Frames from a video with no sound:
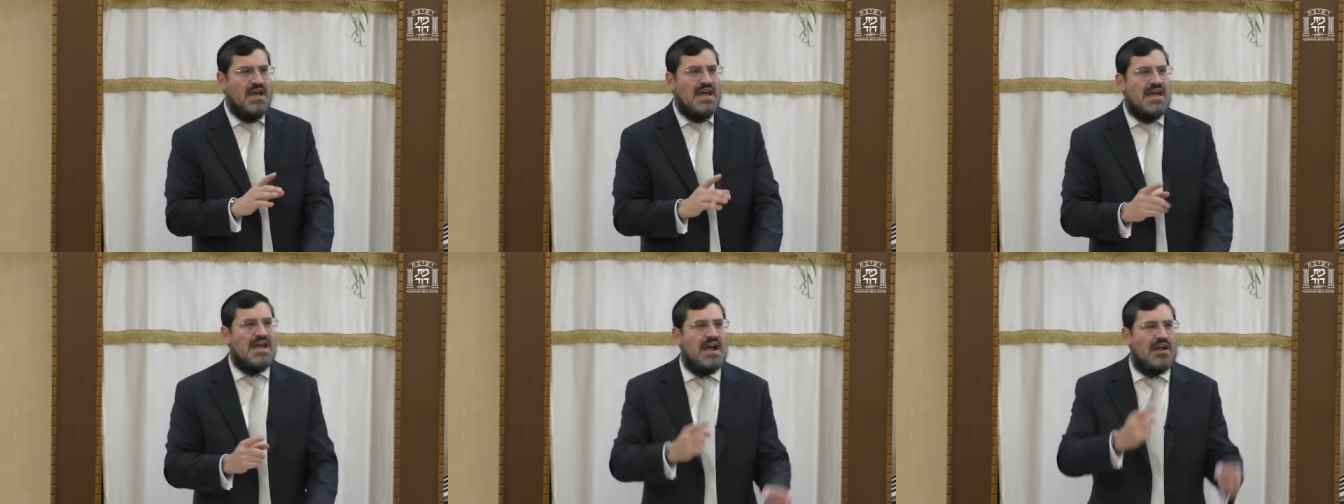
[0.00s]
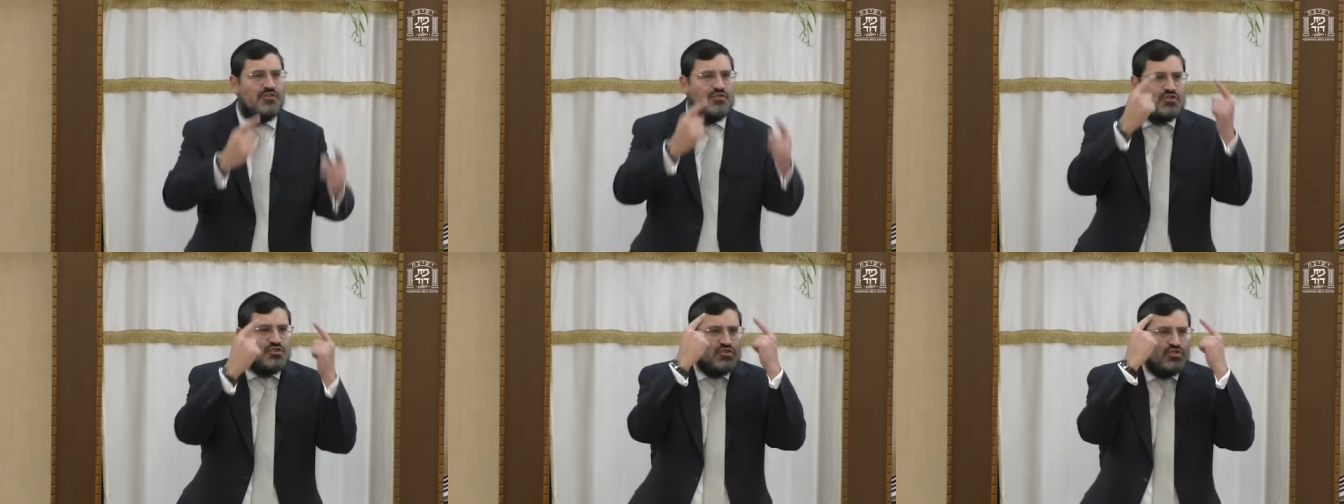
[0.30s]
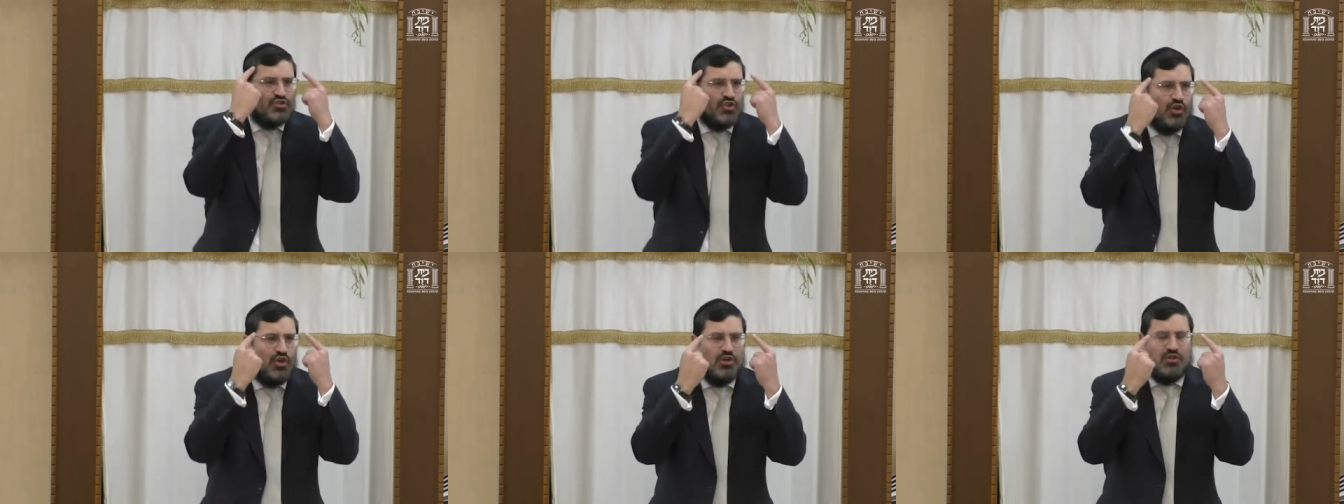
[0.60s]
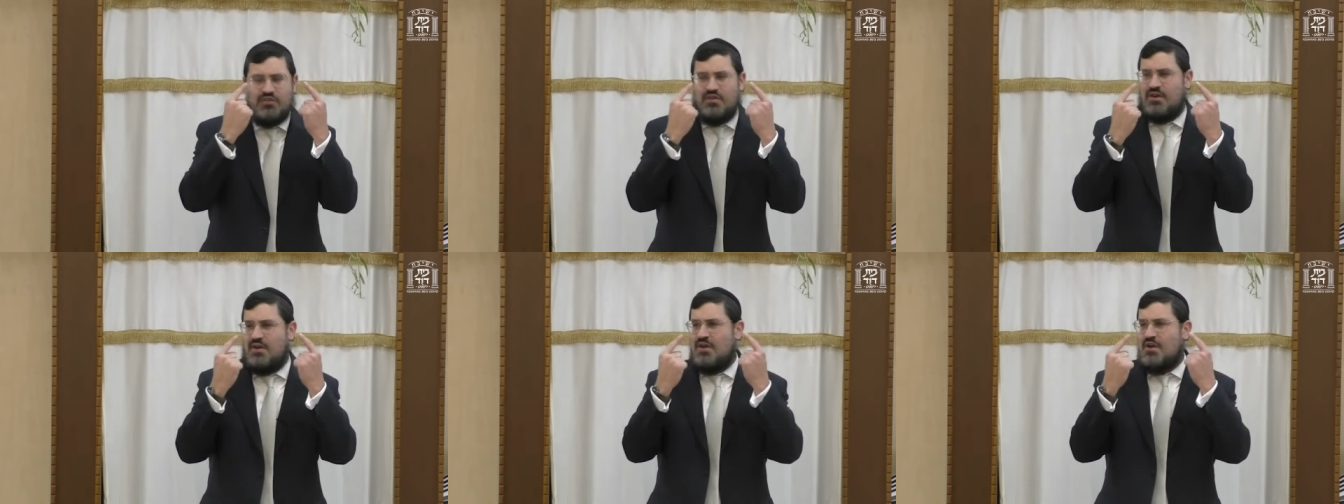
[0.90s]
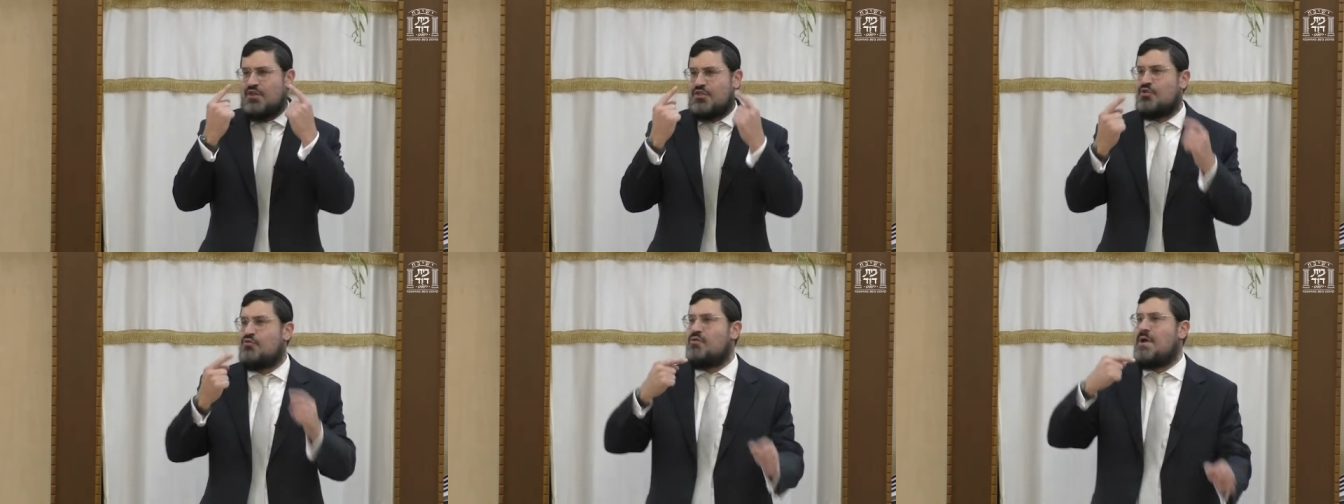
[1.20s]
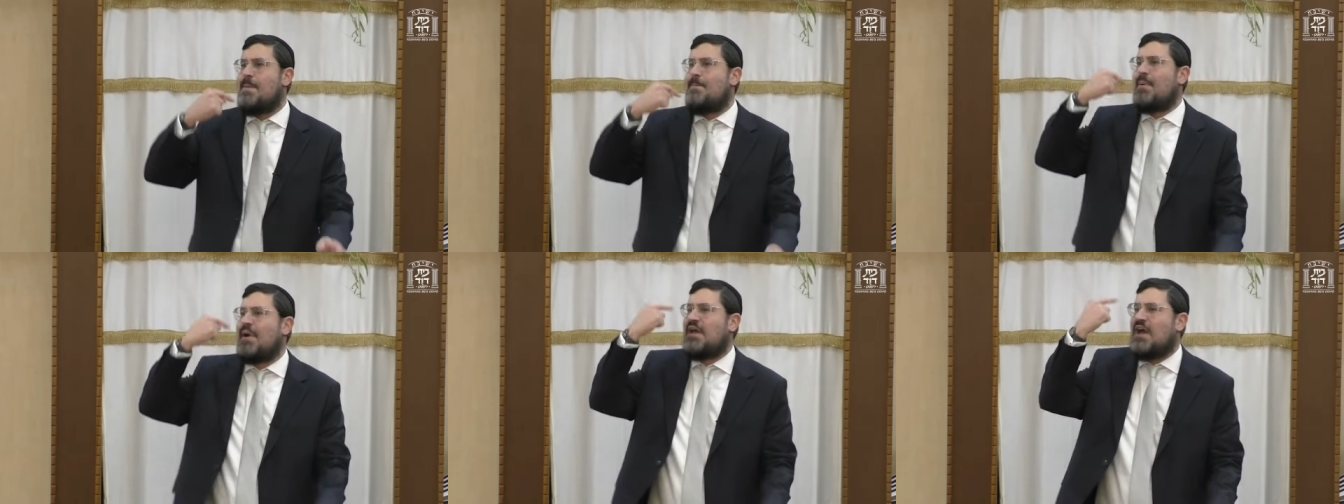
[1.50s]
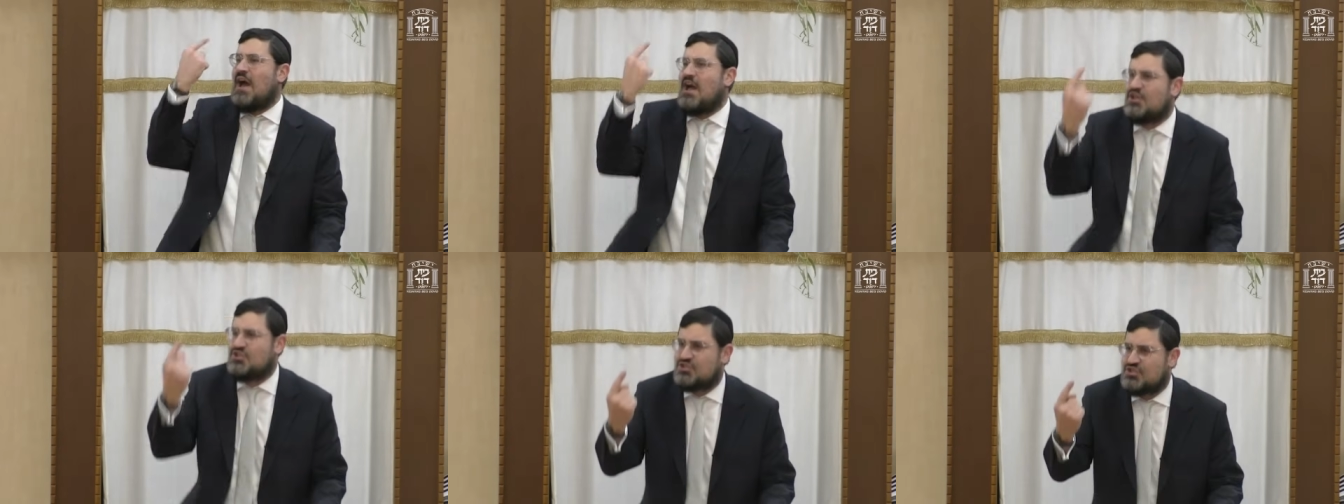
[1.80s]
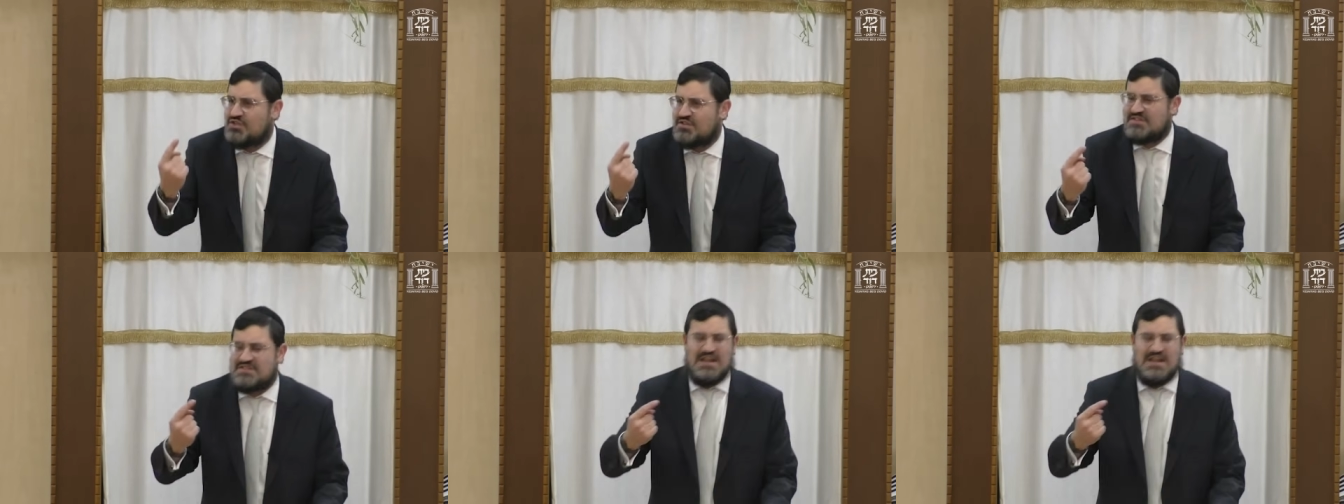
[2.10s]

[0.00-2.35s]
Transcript: He understood the repercussions,